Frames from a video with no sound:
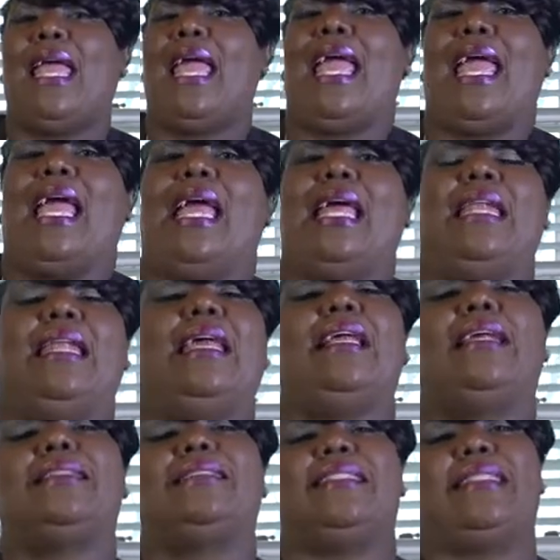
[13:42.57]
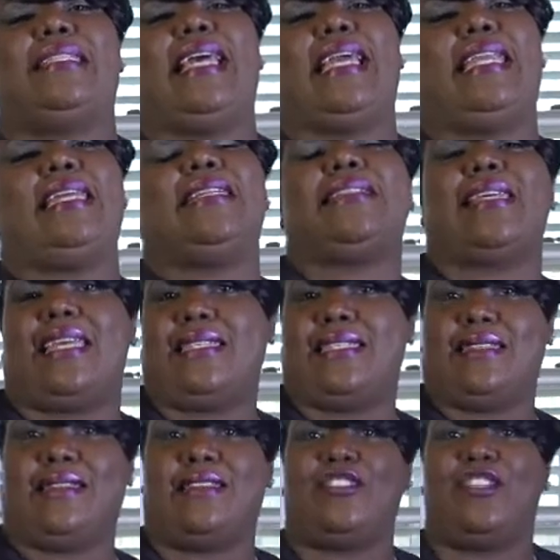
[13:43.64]
And this lady
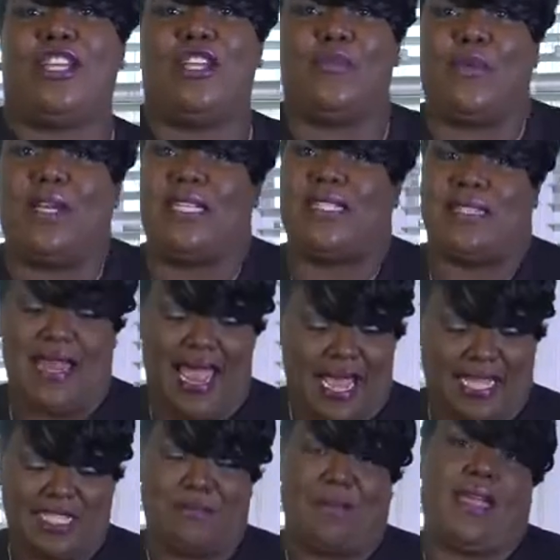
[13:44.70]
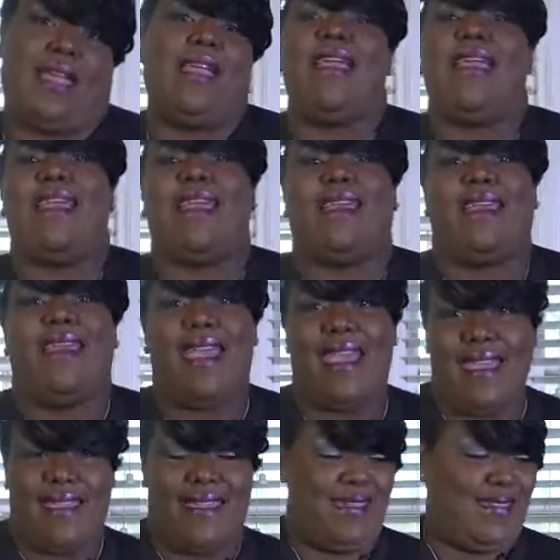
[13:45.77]
tasted the chicken wings and asked me,
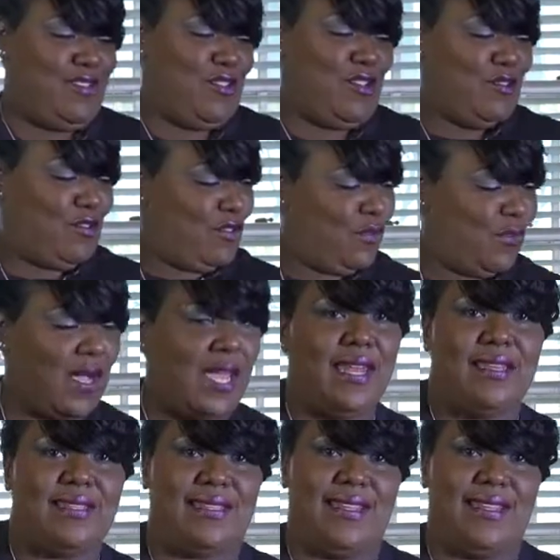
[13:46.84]
hey, do you do weddings?